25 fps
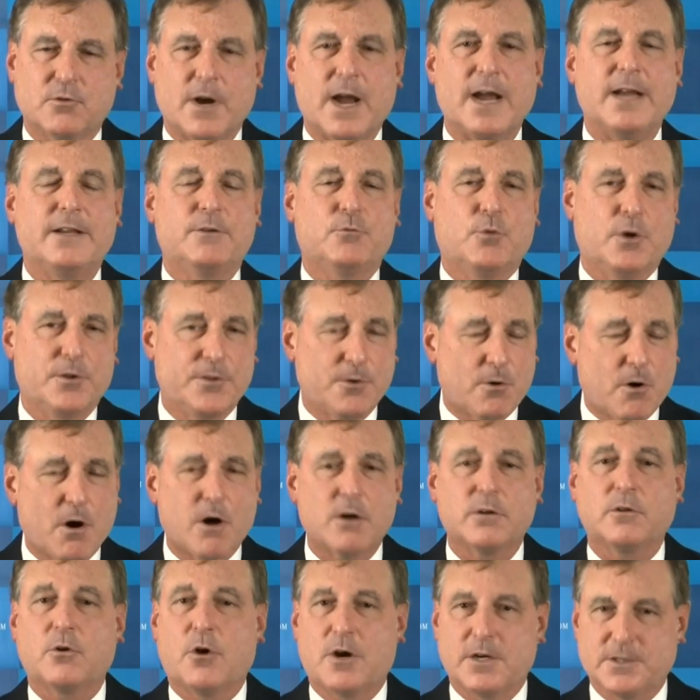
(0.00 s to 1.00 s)
Right. Well, there
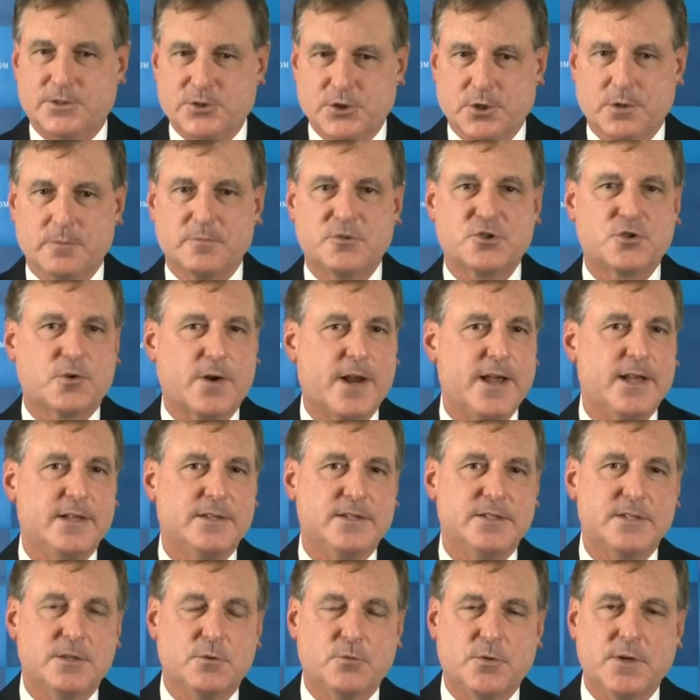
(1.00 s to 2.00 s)
are long-term
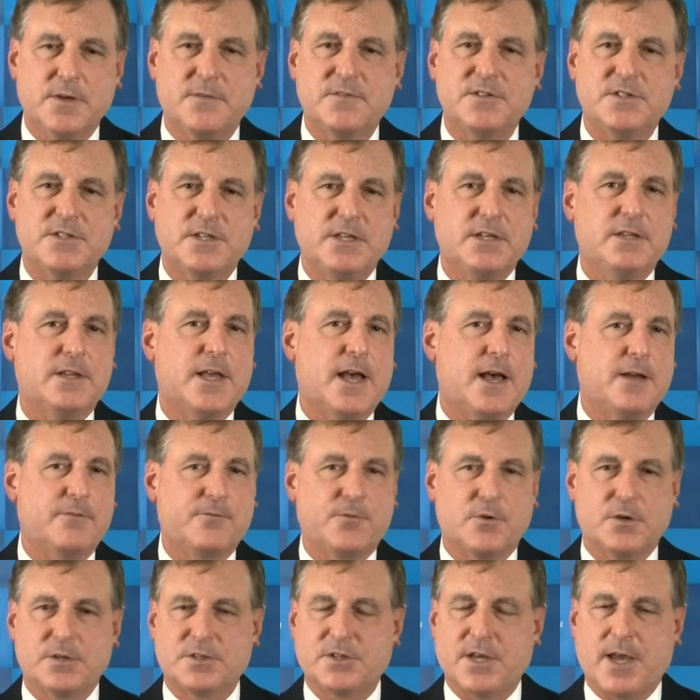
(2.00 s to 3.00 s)
trends, and we've seen
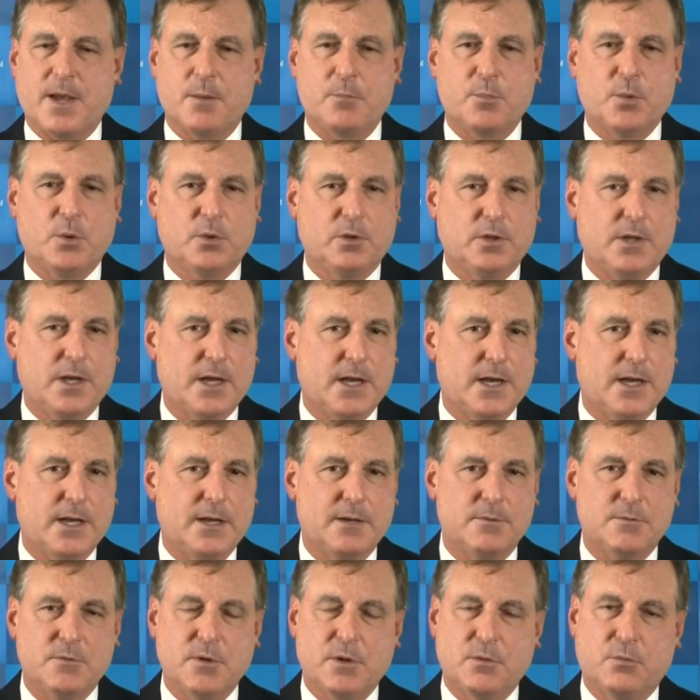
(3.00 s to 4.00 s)
that. For example,
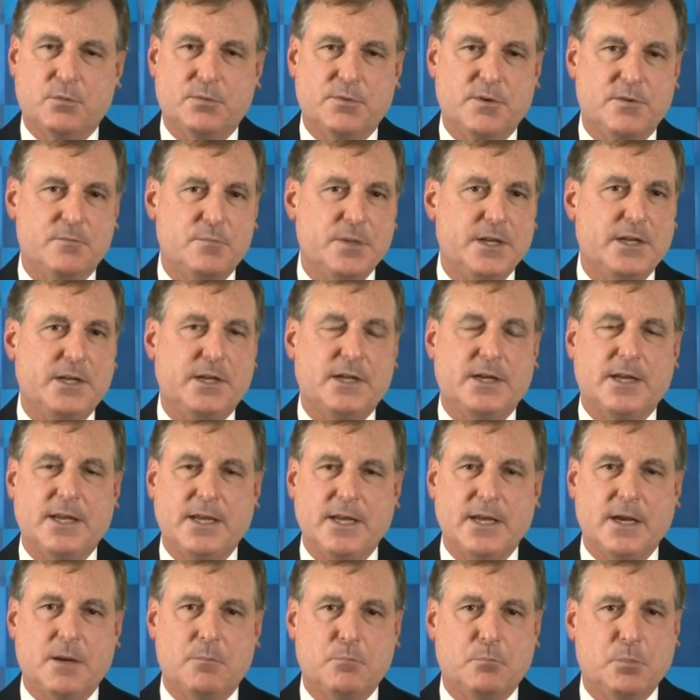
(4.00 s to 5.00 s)
we've been in
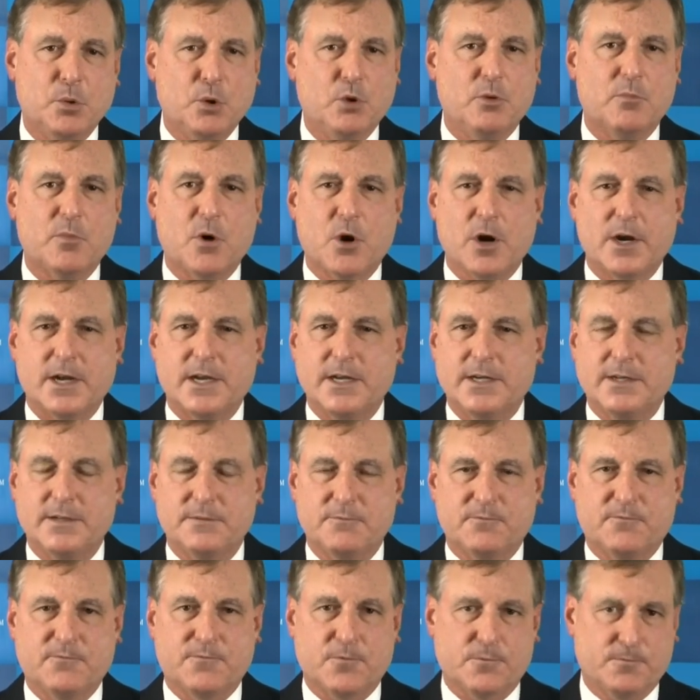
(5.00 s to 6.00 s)
a bull market
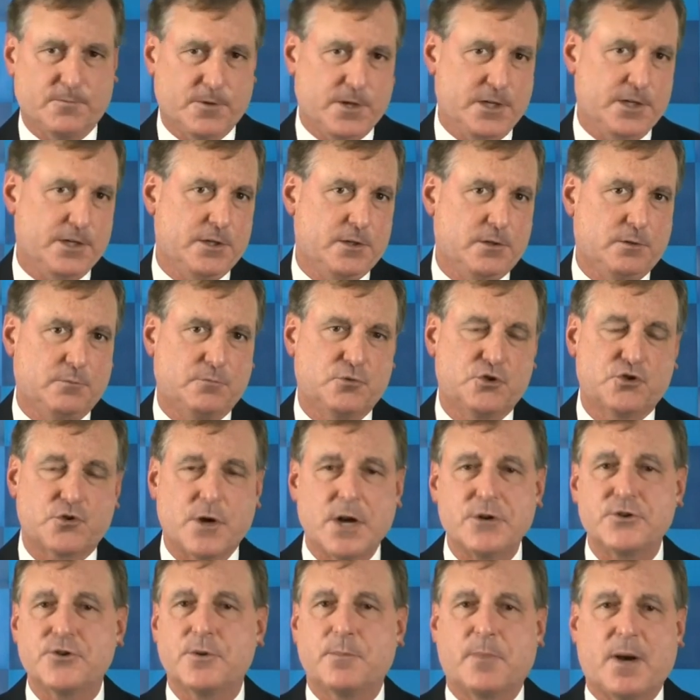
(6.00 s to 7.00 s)
in
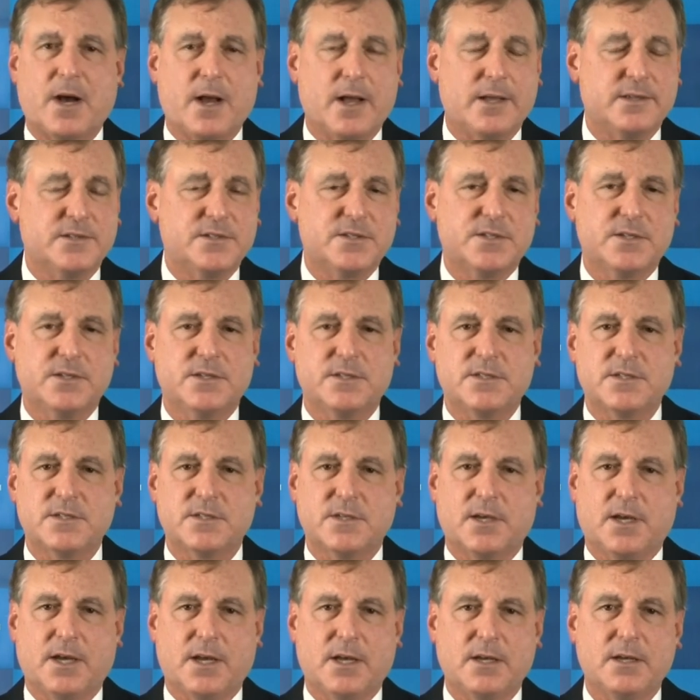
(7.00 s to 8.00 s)
Treasury bonds
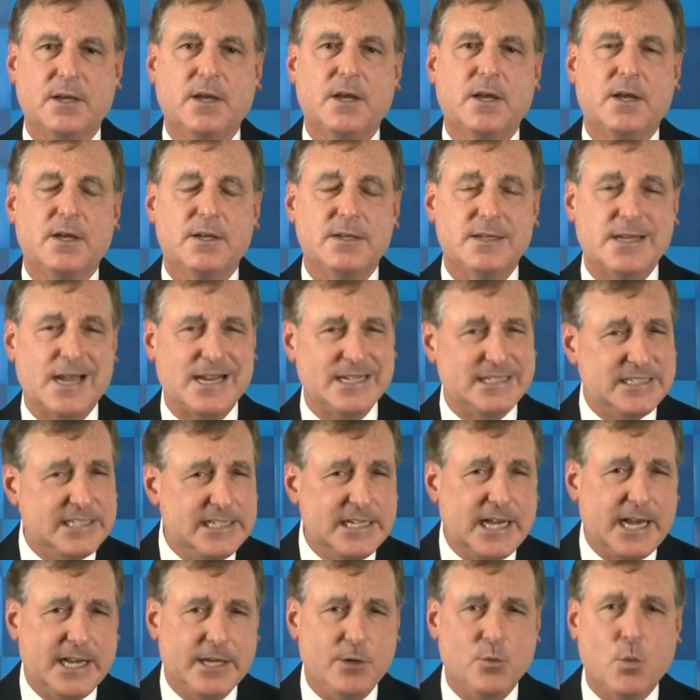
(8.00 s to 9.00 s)
since
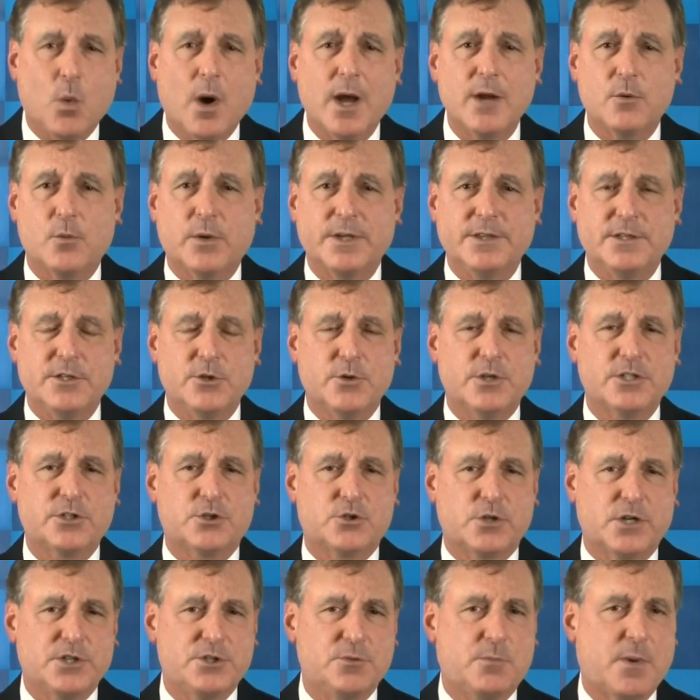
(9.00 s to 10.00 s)
1981, when the
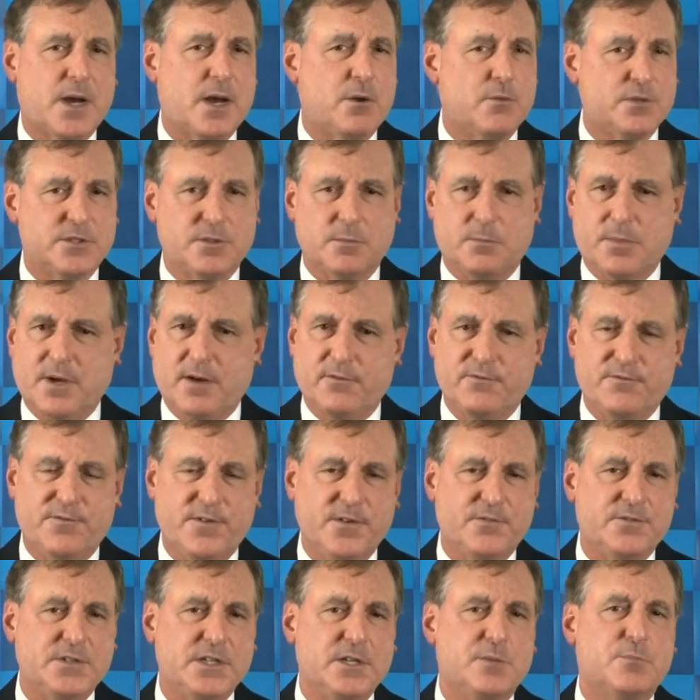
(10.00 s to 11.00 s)
U.S. Treasury bond was above
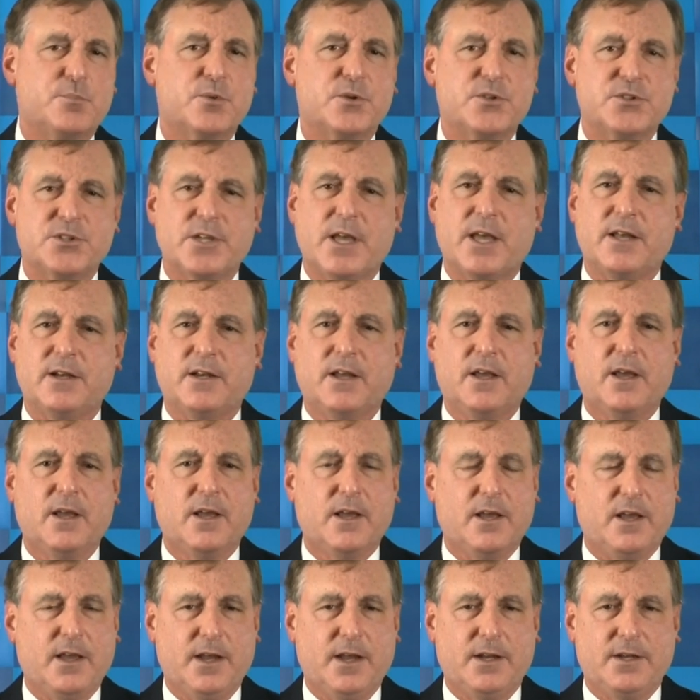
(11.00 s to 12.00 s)
15%.
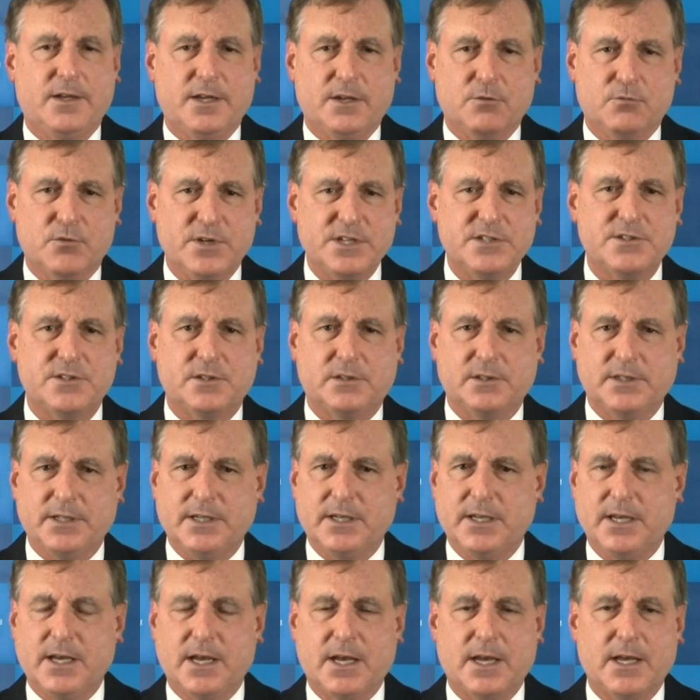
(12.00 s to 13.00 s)
And
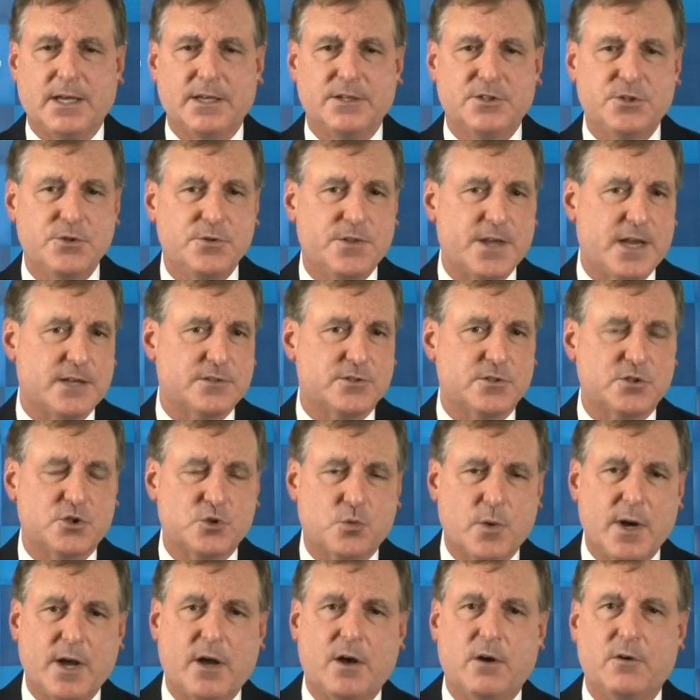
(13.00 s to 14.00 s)
recently, in
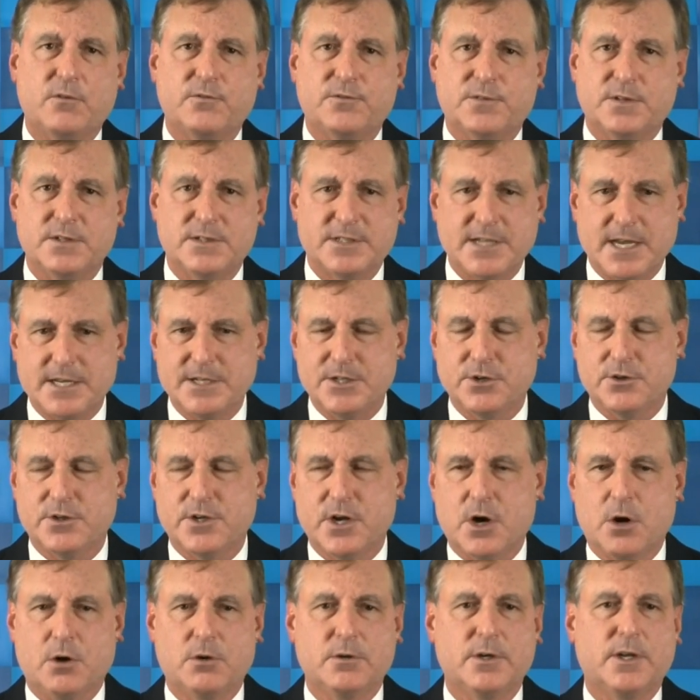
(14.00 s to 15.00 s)
2012, the 10-year
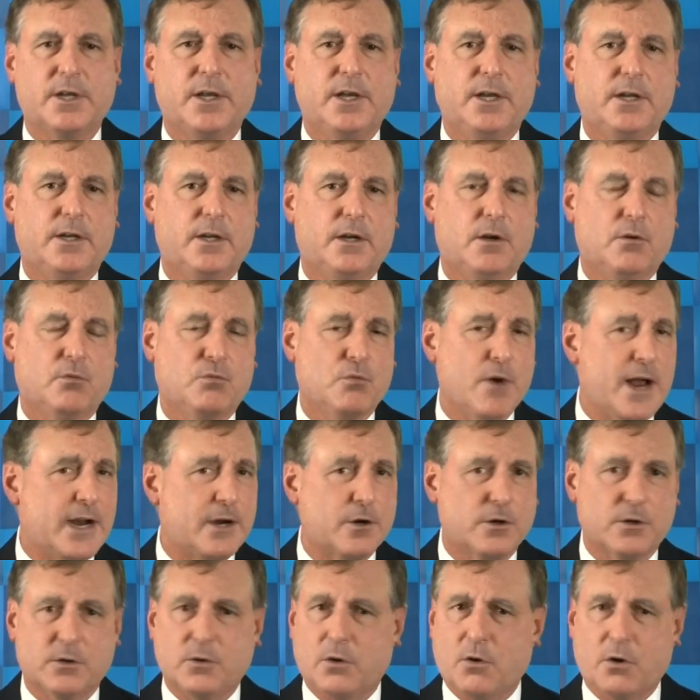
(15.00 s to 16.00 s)
note hit a
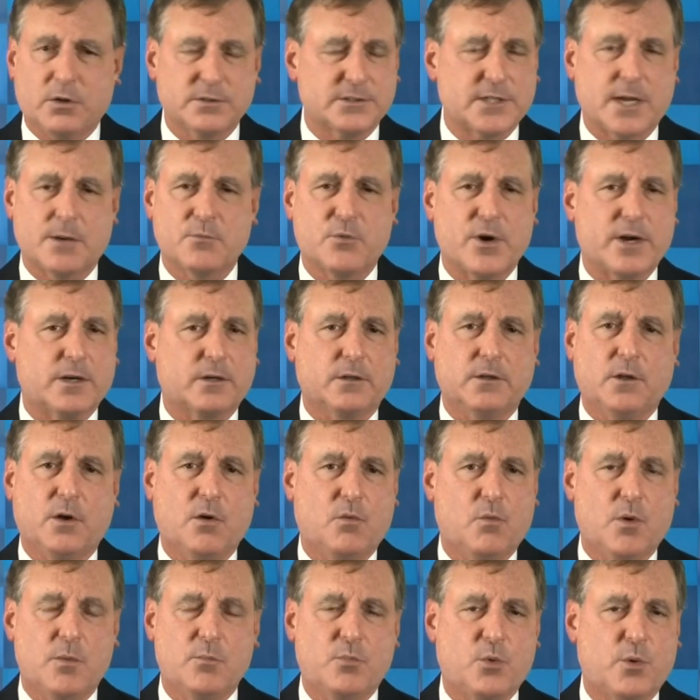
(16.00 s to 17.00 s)
all-time record
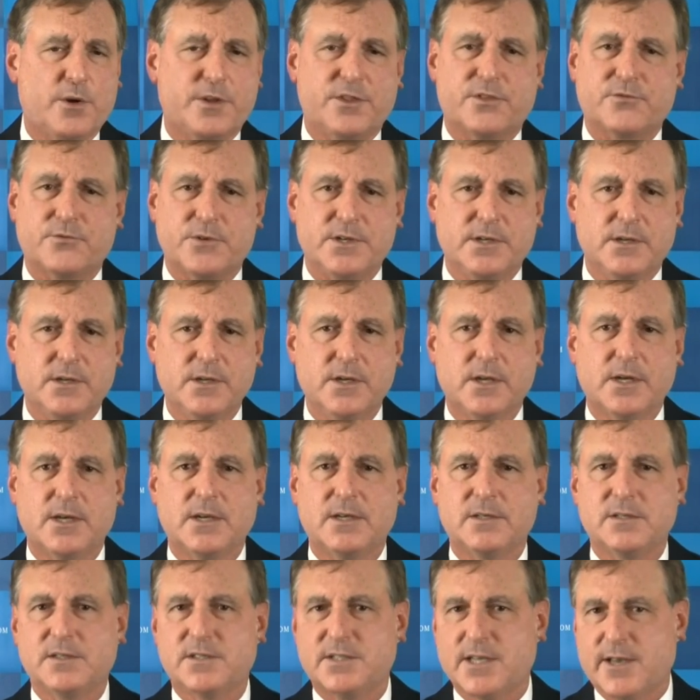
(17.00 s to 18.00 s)
low,
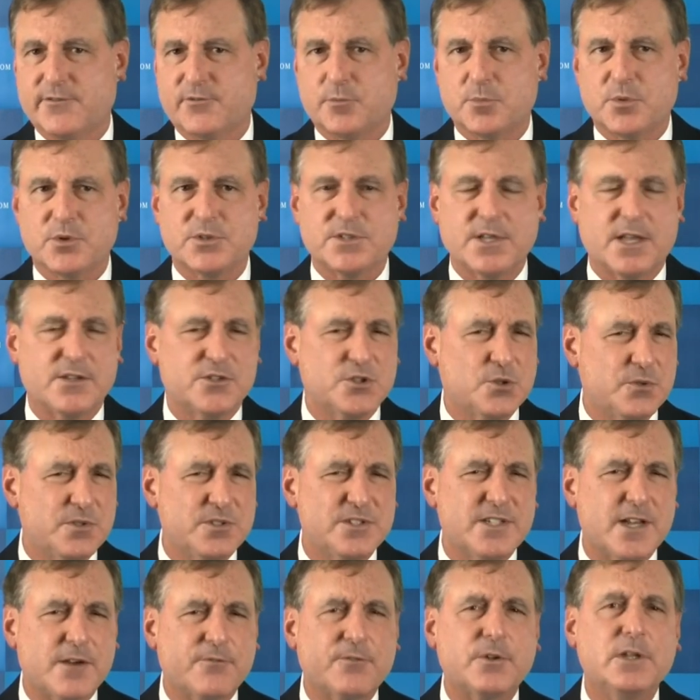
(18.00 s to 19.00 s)
1.37%. So
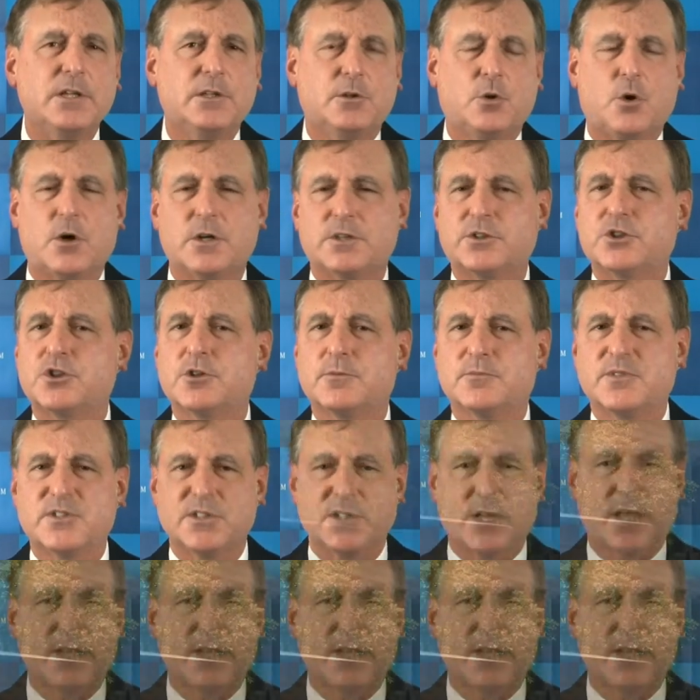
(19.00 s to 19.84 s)
there are definitely long-term